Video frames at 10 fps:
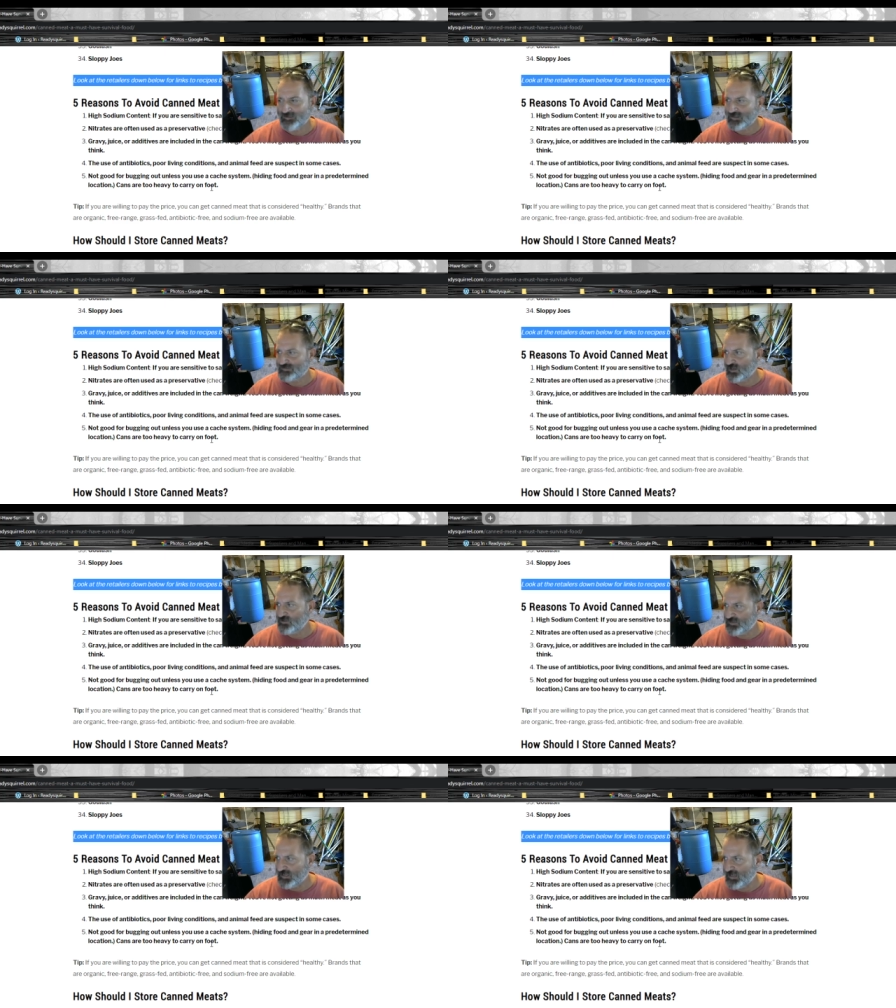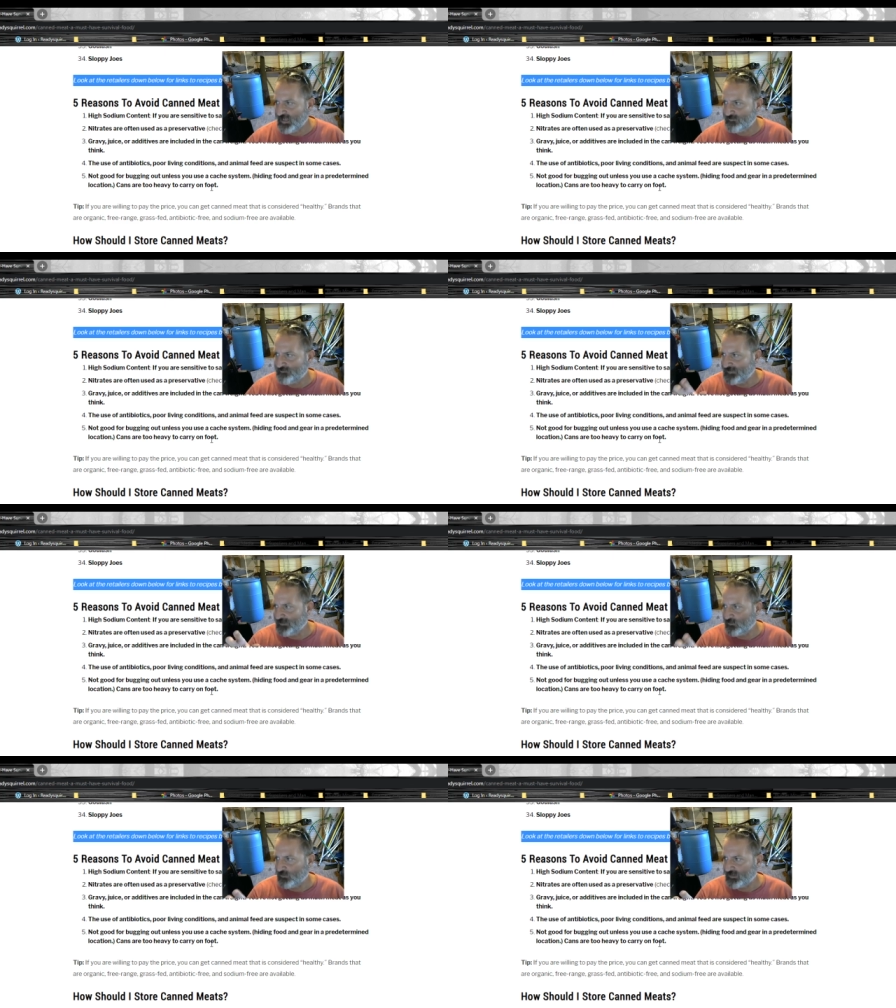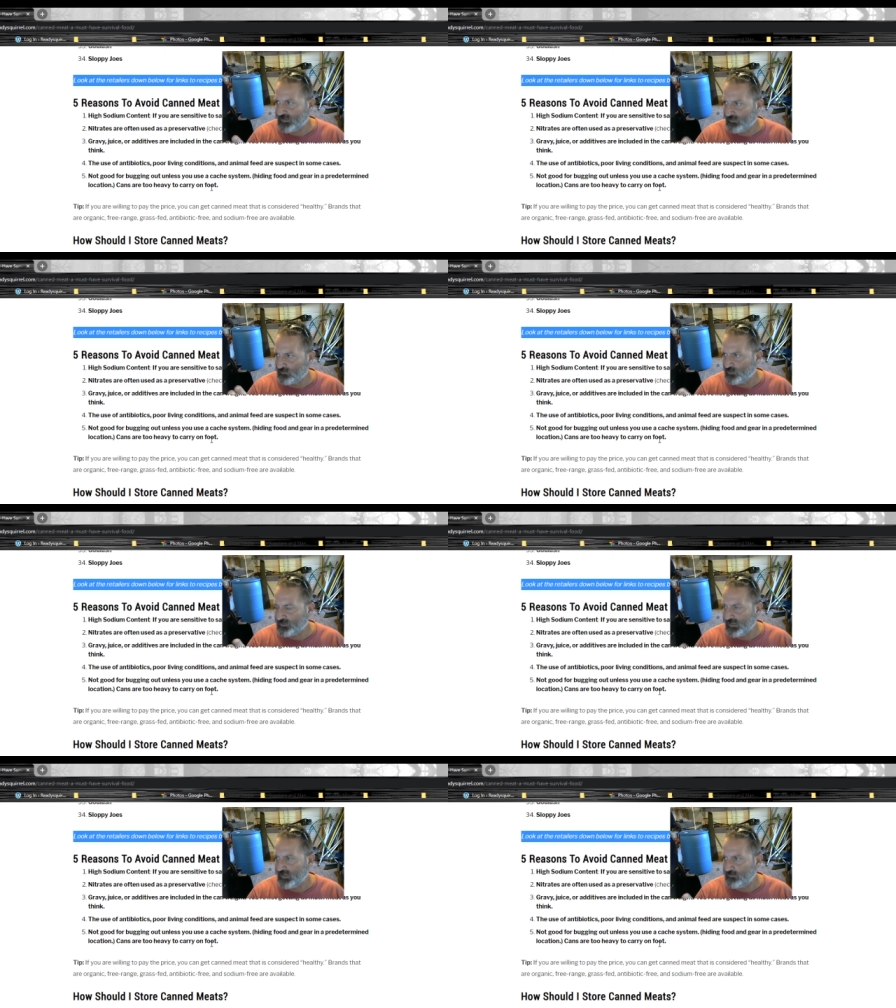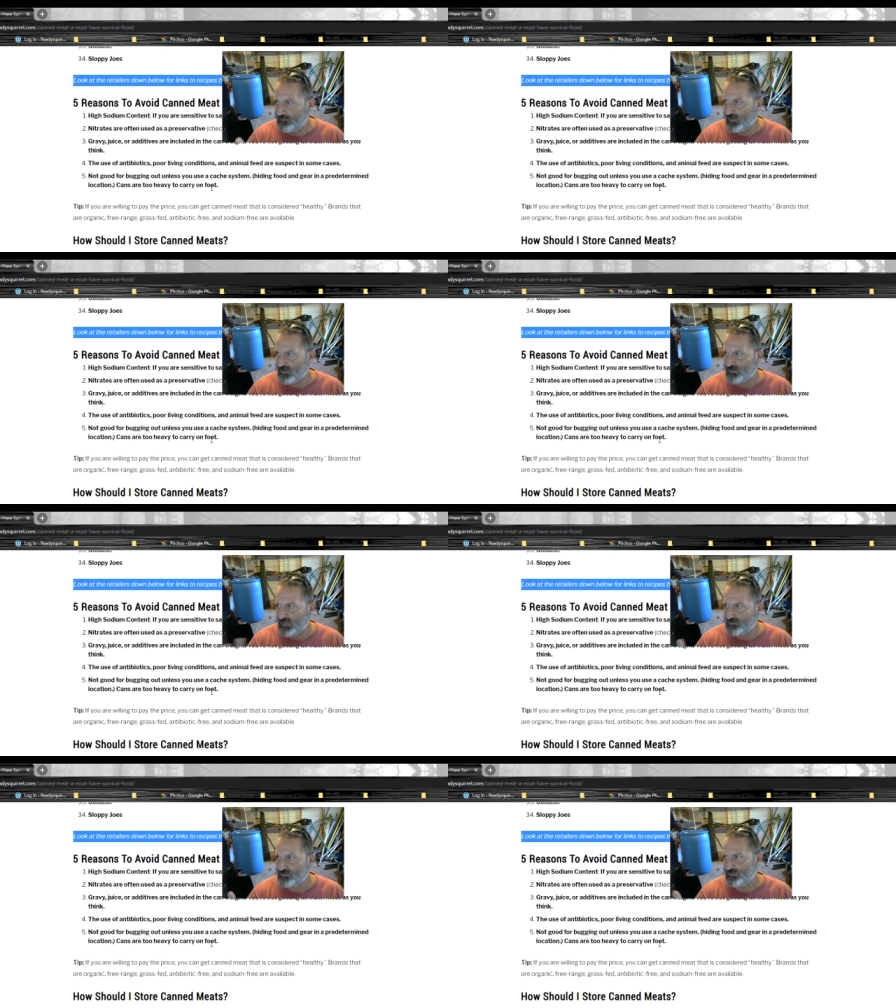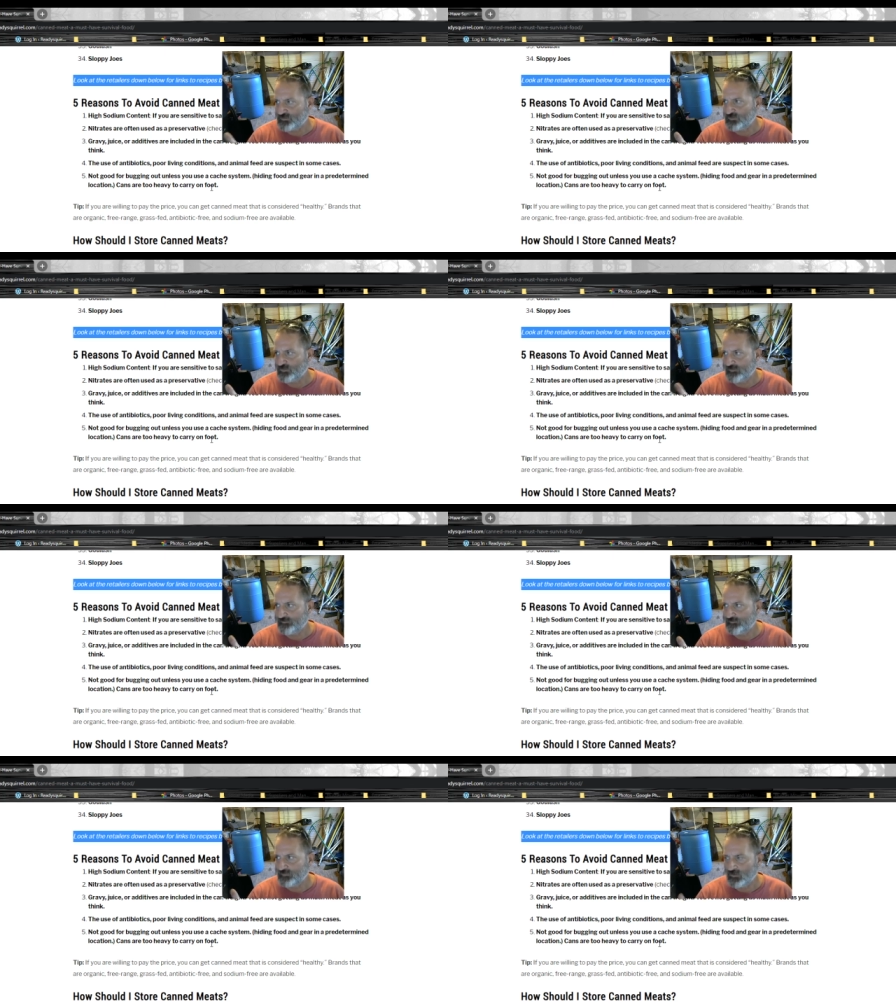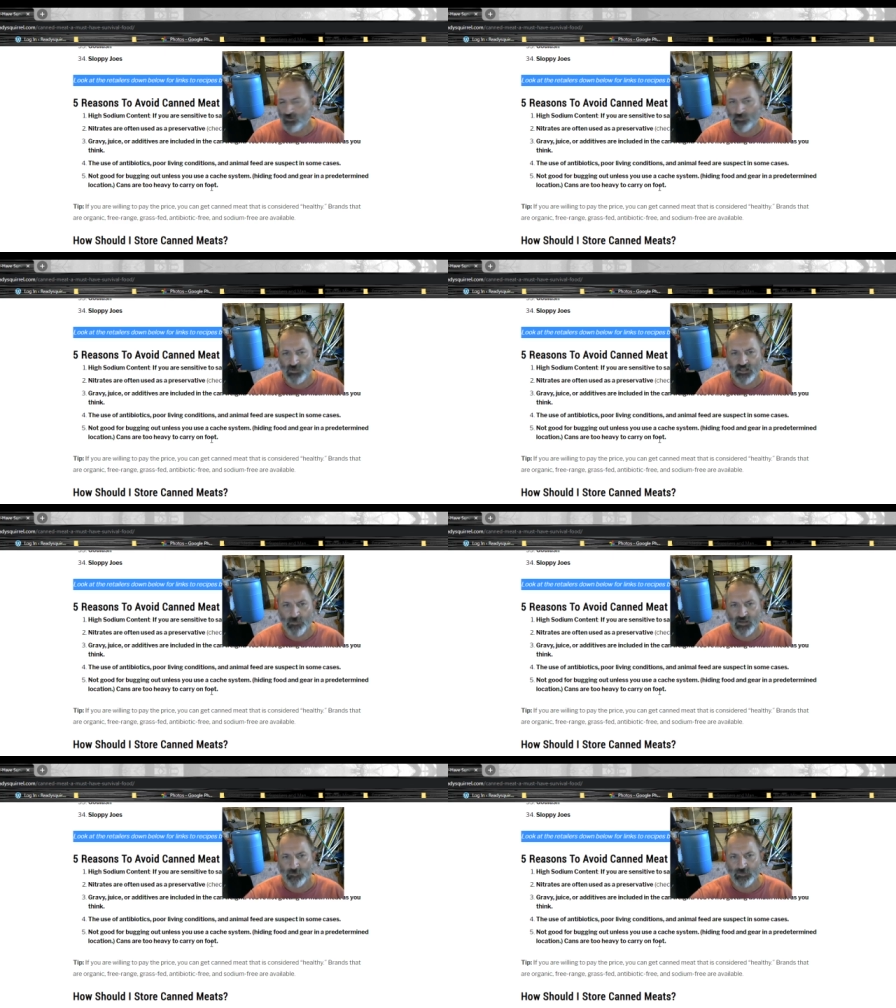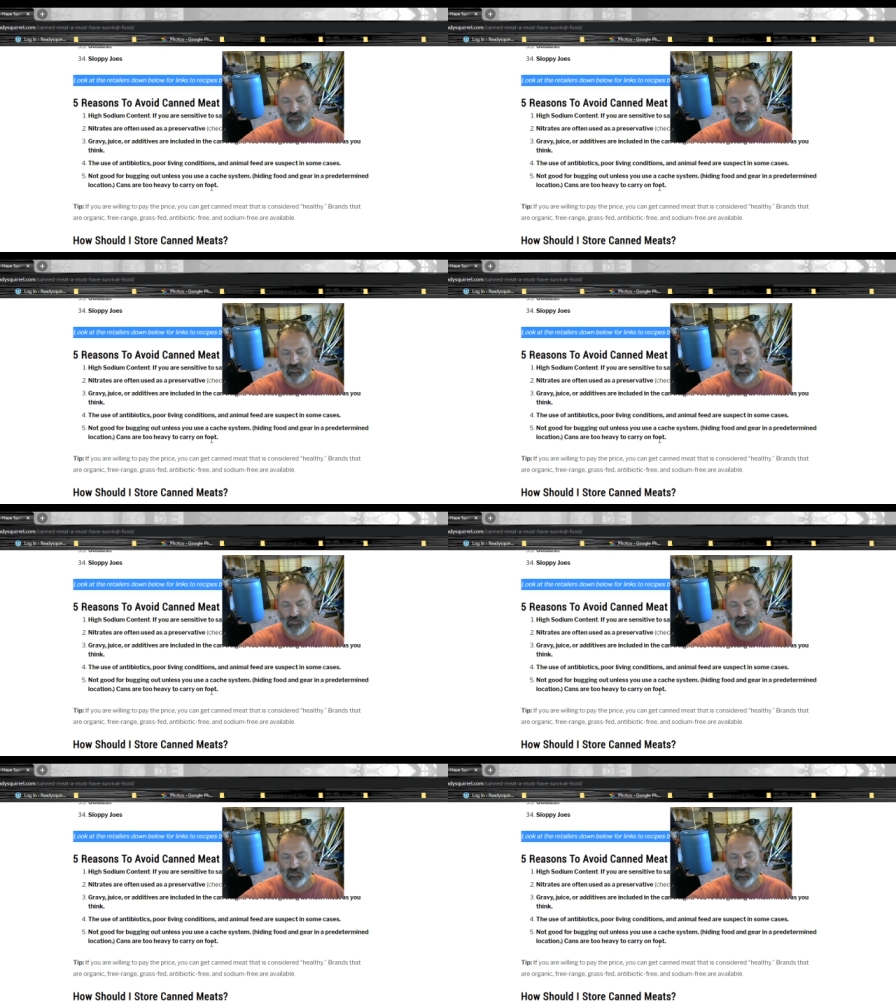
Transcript: I'm not saying you can't have you know a, can, a little can of Vienna sausages in your you know your bug out bag,